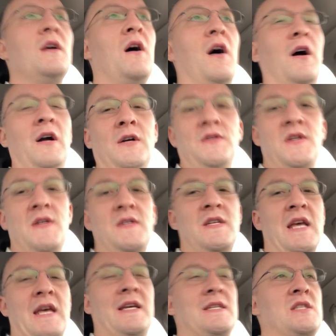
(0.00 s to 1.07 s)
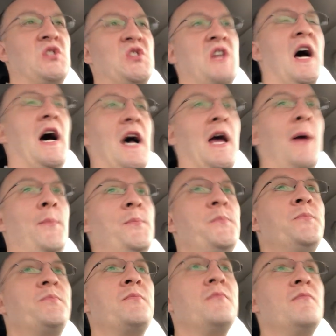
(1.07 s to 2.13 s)
Art takes time.
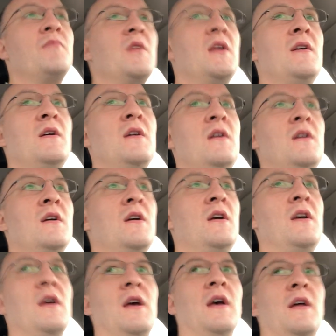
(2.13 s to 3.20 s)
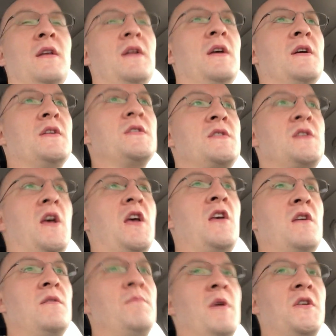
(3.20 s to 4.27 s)
It is
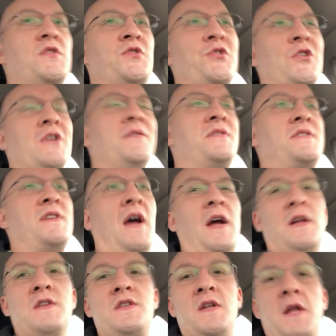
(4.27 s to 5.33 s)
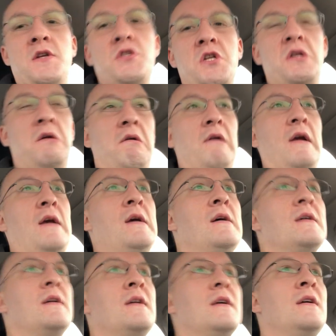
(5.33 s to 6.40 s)
a mixture of science and engineering.
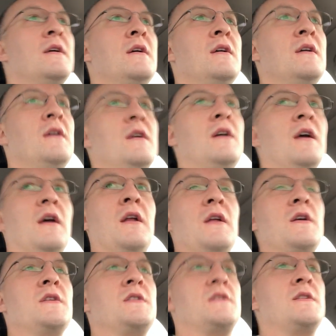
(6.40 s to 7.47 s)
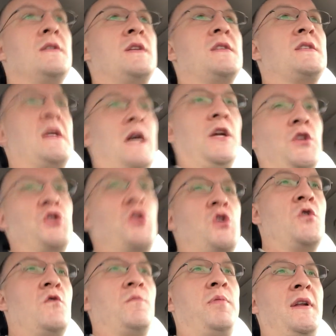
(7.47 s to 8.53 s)
It is designed
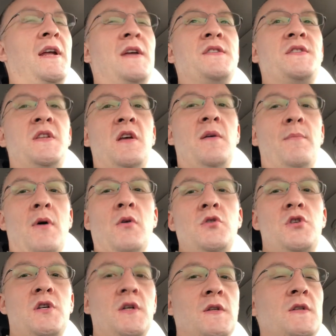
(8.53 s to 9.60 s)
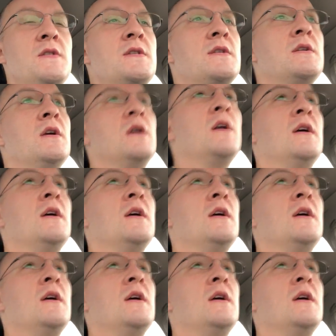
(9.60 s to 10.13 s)
to please the emotions.